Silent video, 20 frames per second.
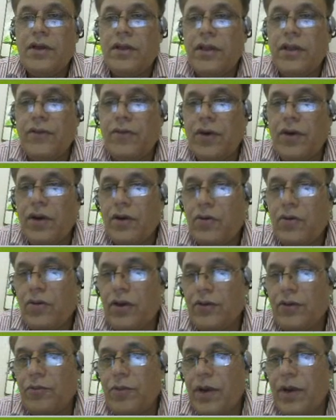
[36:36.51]
They want to
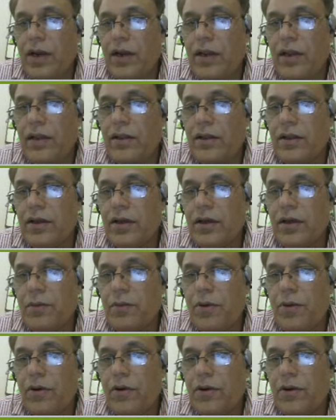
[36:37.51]
expand in the
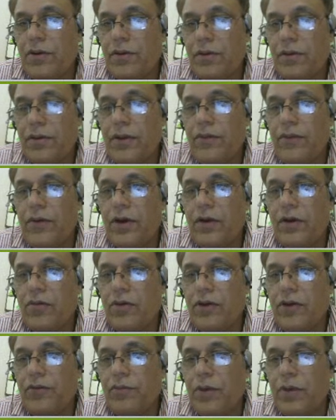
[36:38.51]
products. They want to
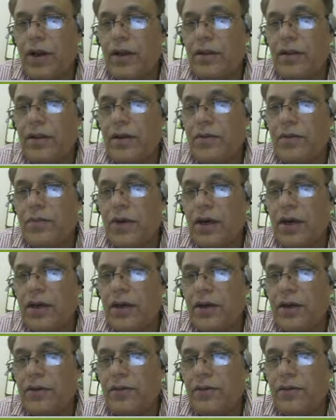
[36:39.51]
expand their
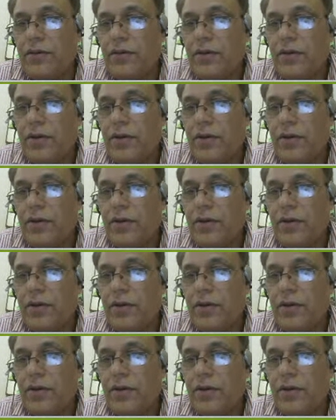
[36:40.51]
markets.